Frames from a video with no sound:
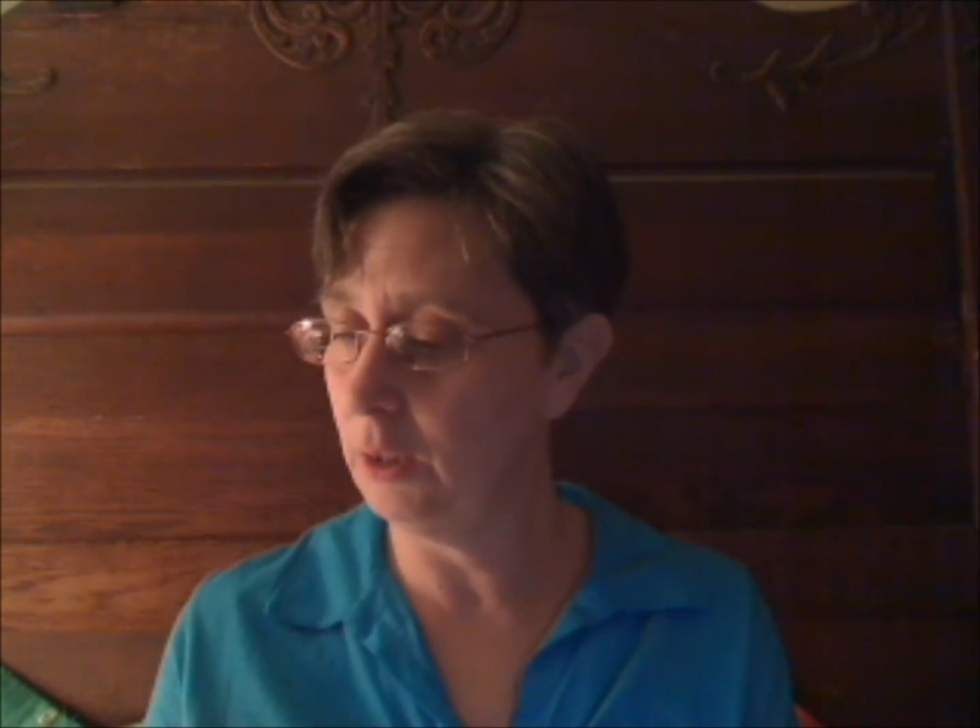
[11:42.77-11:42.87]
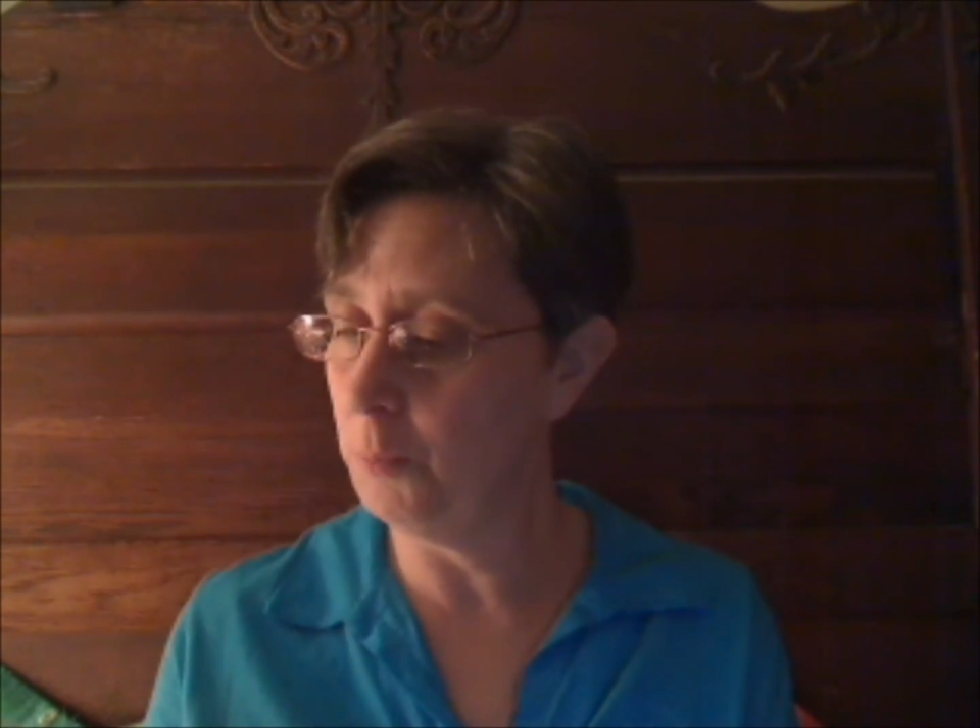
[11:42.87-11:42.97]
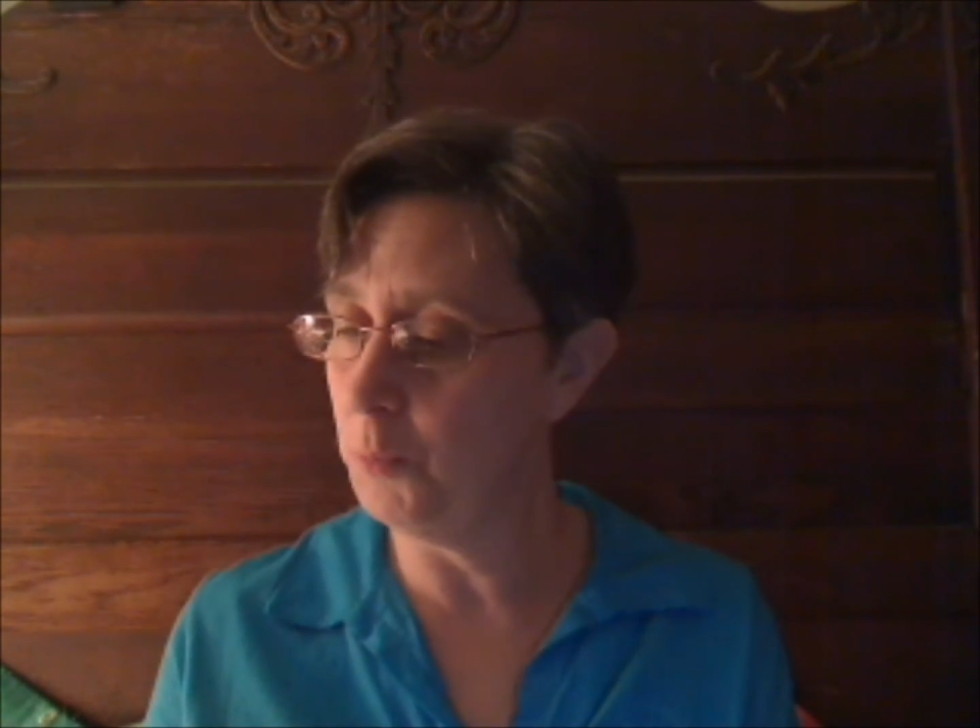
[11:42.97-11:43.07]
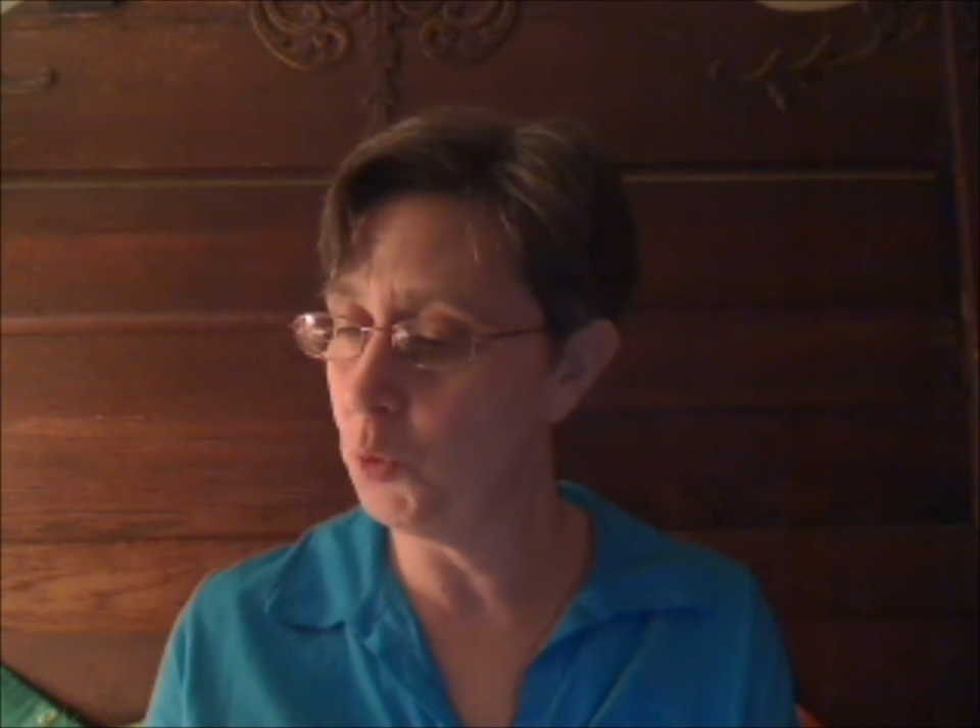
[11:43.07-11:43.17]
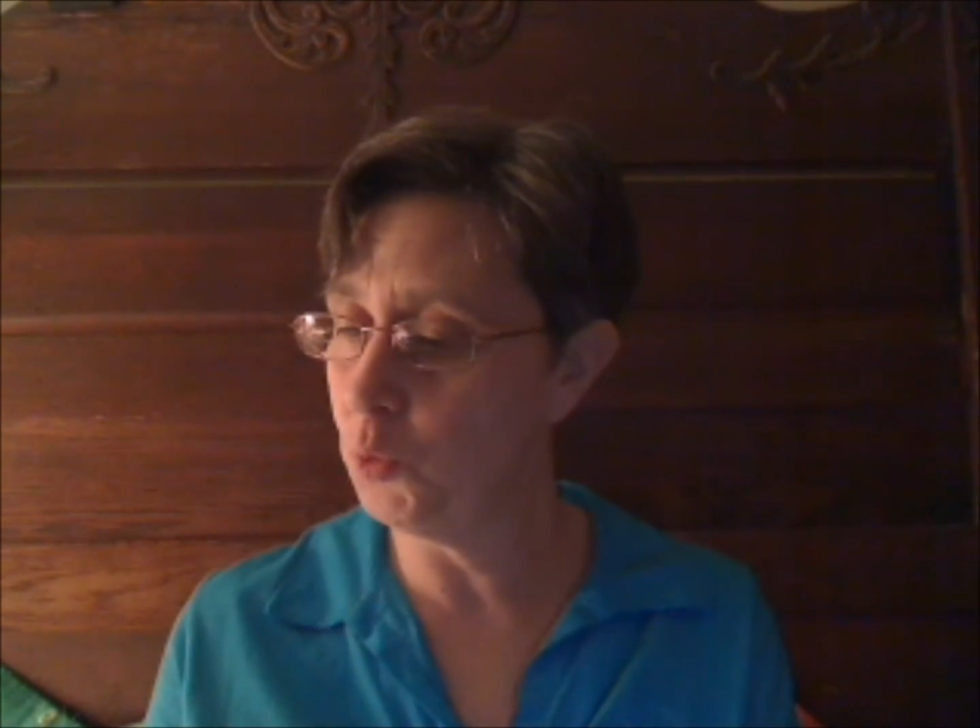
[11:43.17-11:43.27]
the
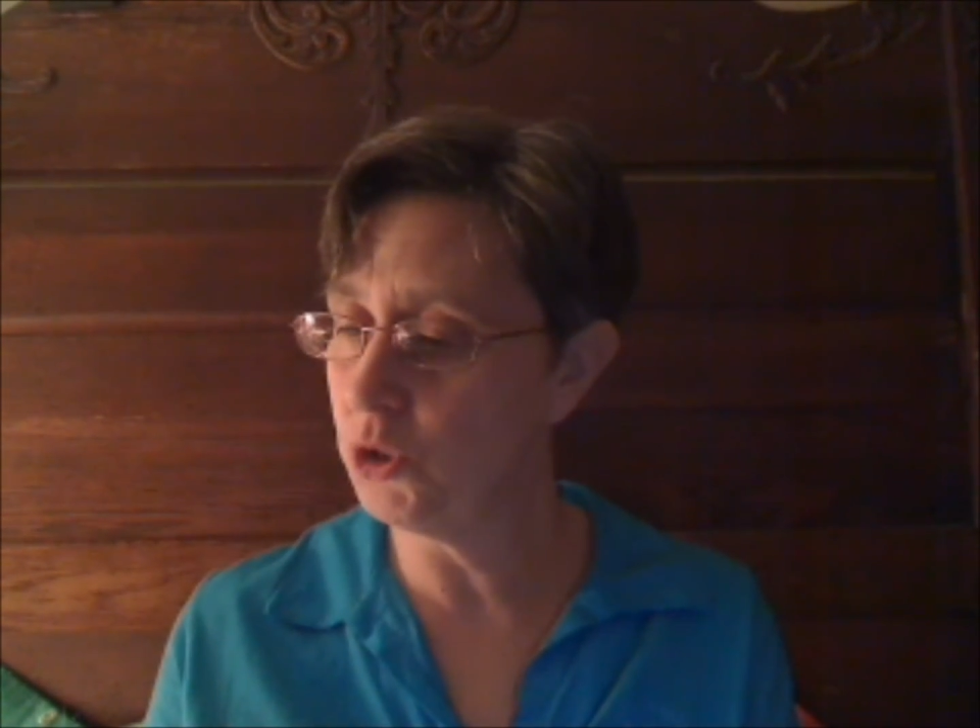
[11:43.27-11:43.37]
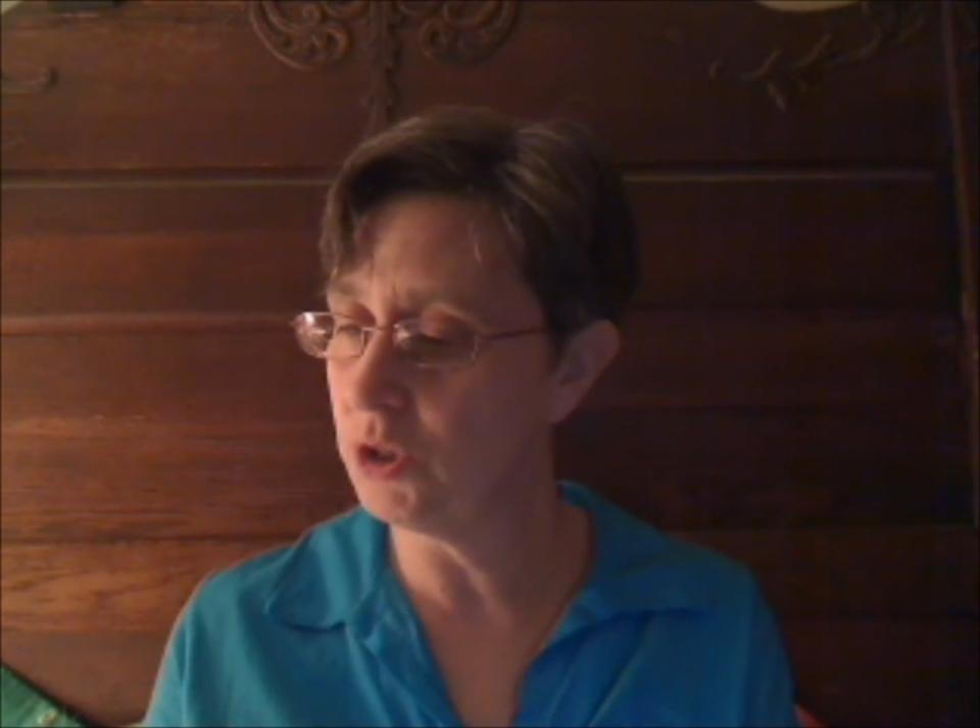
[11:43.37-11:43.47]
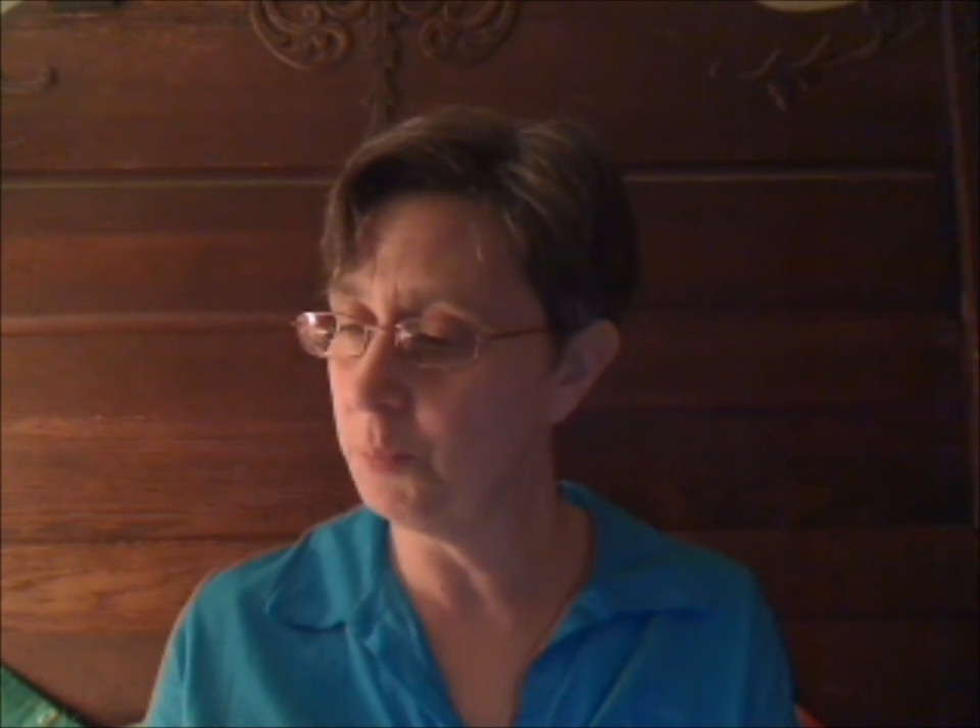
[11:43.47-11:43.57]
moose,